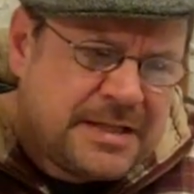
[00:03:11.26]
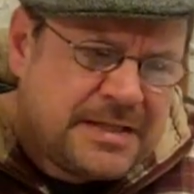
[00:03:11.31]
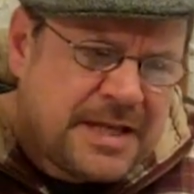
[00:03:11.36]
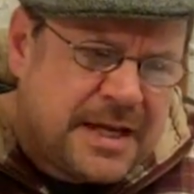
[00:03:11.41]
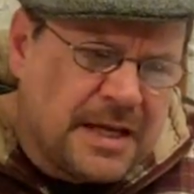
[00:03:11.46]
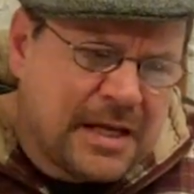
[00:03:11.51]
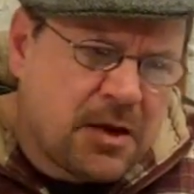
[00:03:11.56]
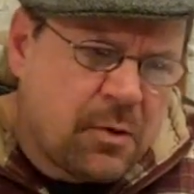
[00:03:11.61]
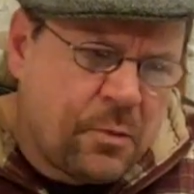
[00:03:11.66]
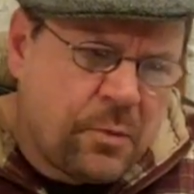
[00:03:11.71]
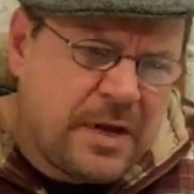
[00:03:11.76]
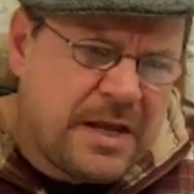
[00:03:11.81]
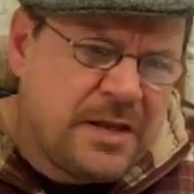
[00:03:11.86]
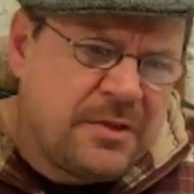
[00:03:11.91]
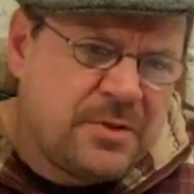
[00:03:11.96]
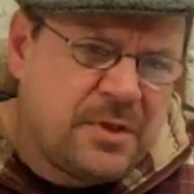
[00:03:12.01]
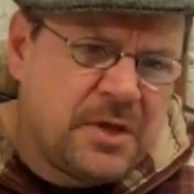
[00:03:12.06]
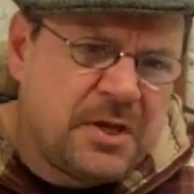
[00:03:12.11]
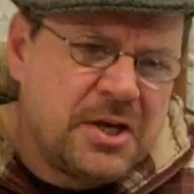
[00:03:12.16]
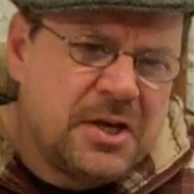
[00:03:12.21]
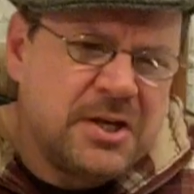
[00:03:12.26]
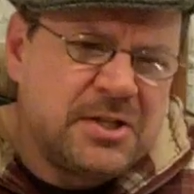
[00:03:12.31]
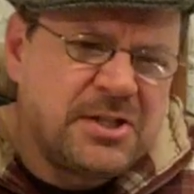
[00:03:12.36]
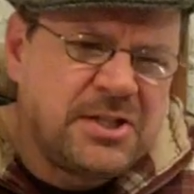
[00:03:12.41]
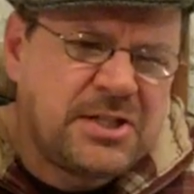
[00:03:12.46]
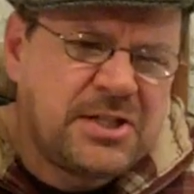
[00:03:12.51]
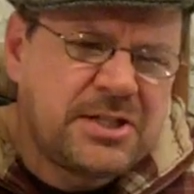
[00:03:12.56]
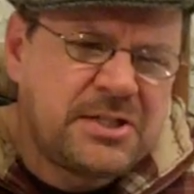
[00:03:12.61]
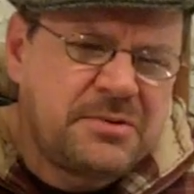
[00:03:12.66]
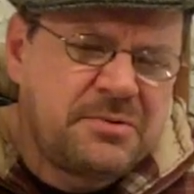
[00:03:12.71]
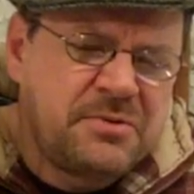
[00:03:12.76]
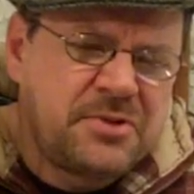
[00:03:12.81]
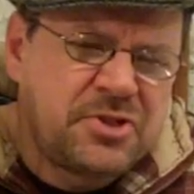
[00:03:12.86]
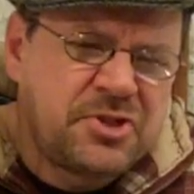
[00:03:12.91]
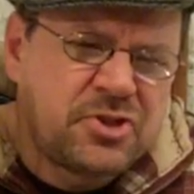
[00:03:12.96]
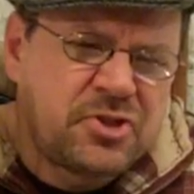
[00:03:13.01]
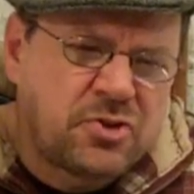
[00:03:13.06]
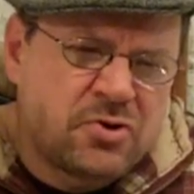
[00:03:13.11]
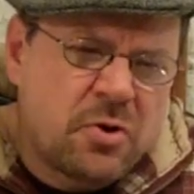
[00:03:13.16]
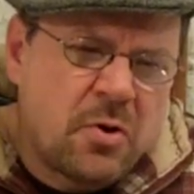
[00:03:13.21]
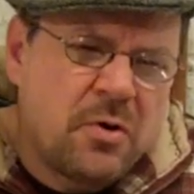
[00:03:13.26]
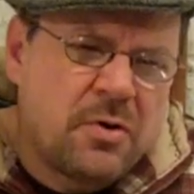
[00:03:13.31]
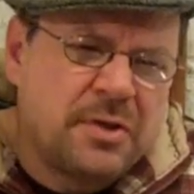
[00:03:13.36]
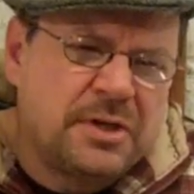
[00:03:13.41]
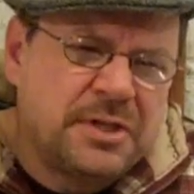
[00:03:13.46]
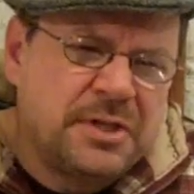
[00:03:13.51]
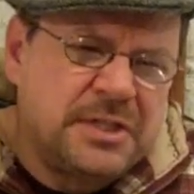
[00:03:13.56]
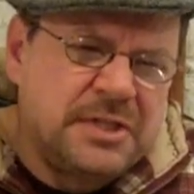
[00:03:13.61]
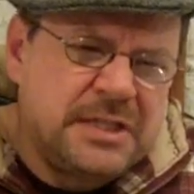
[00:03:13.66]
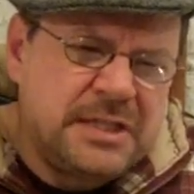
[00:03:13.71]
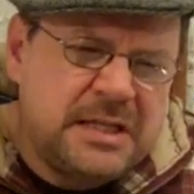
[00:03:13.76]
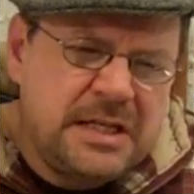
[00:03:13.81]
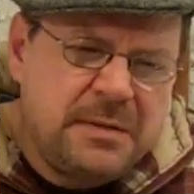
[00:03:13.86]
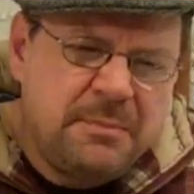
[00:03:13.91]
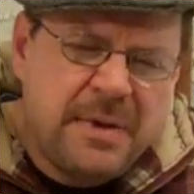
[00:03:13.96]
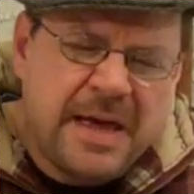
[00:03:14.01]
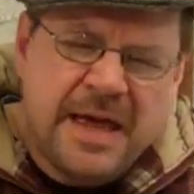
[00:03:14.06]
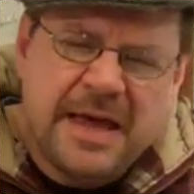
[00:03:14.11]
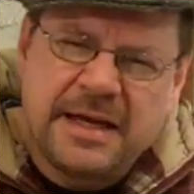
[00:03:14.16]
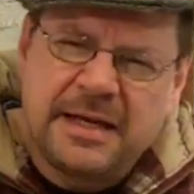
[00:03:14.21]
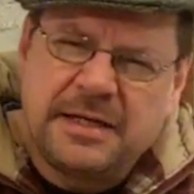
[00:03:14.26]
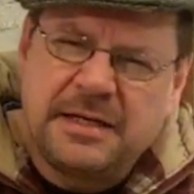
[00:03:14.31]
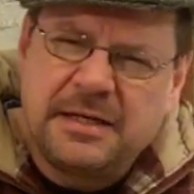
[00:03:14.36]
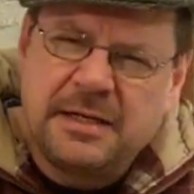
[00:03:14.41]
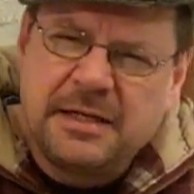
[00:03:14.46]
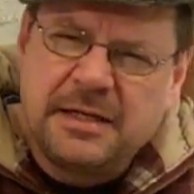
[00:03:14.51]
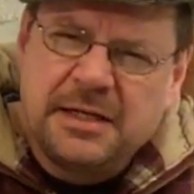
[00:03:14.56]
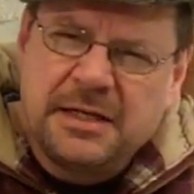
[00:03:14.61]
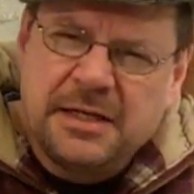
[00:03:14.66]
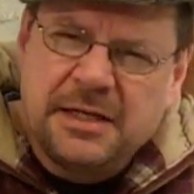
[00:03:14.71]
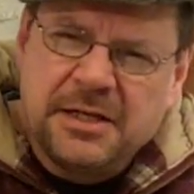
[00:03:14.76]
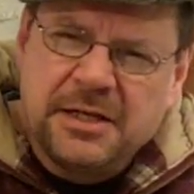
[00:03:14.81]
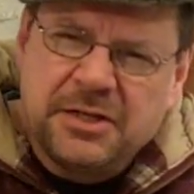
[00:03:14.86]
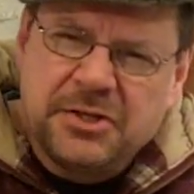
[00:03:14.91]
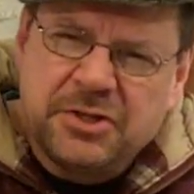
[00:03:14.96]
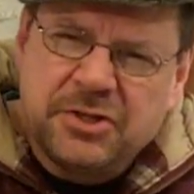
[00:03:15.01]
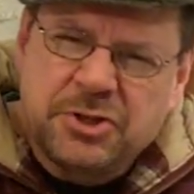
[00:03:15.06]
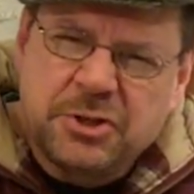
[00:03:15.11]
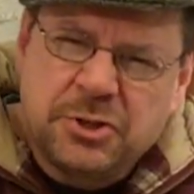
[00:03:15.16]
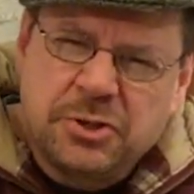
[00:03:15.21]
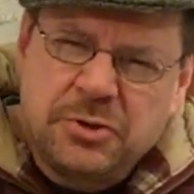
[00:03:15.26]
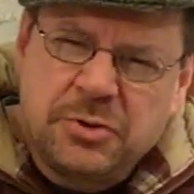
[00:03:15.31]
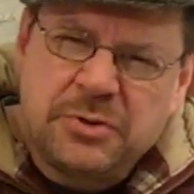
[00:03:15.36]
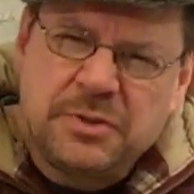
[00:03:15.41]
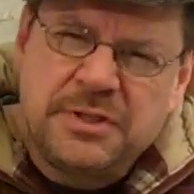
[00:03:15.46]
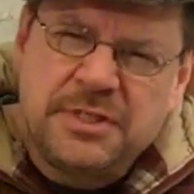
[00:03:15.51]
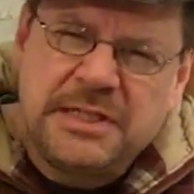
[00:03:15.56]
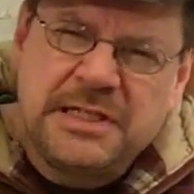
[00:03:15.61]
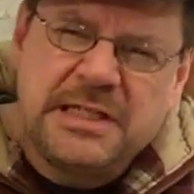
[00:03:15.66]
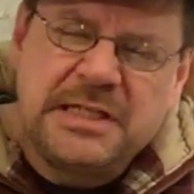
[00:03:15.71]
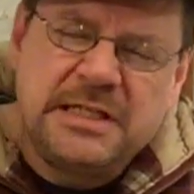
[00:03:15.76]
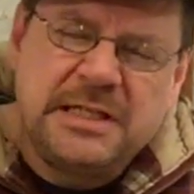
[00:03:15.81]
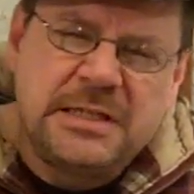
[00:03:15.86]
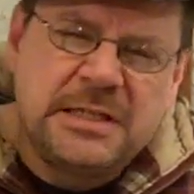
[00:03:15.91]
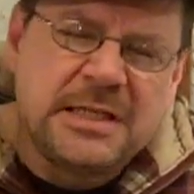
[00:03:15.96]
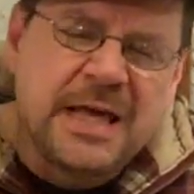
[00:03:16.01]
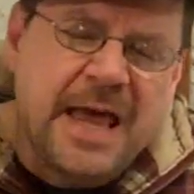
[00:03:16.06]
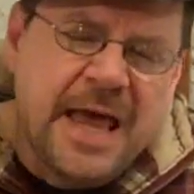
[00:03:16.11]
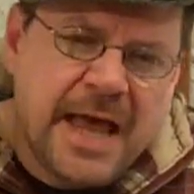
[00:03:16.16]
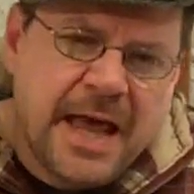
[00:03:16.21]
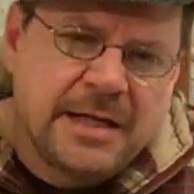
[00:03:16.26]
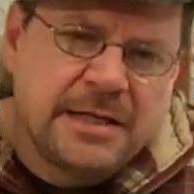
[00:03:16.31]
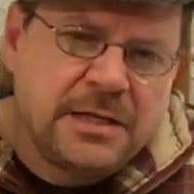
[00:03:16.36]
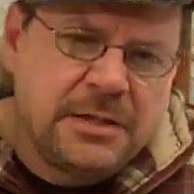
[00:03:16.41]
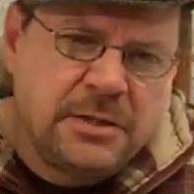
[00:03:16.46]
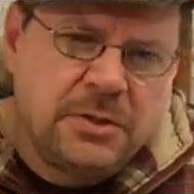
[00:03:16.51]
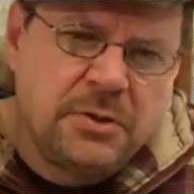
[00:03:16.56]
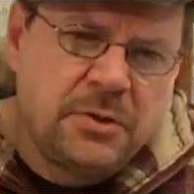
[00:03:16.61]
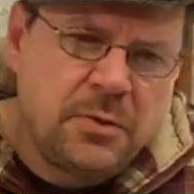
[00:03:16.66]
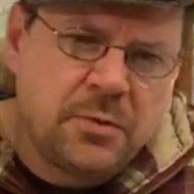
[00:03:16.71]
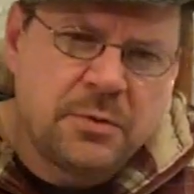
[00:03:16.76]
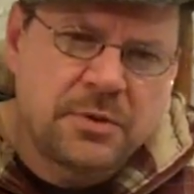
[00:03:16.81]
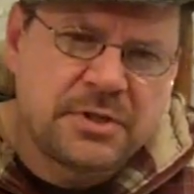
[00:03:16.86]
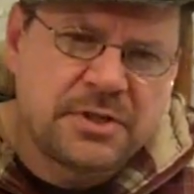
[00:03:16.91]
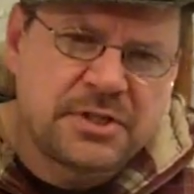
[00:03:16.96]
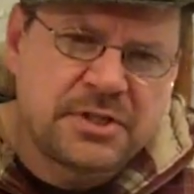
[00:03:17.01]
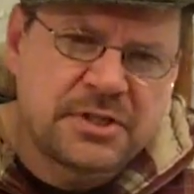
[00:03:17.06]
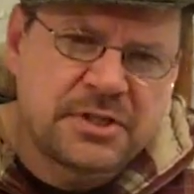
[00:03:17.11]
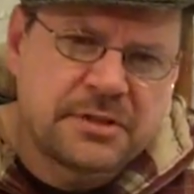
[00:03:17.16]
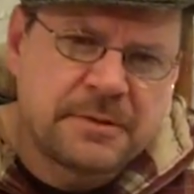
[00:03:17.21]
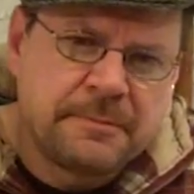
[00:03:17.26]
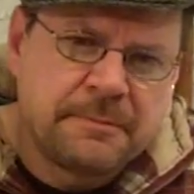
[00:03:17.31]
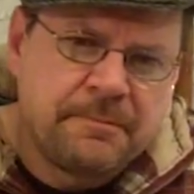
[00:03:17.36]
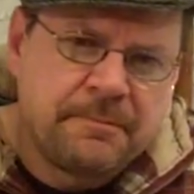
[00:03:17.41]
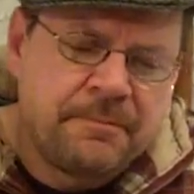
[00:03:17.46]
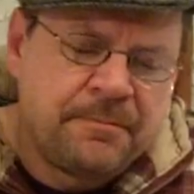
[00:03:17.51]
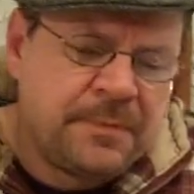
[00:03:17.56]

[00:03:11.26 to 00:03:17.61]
take away the t strong teabag stewed tea tannin notes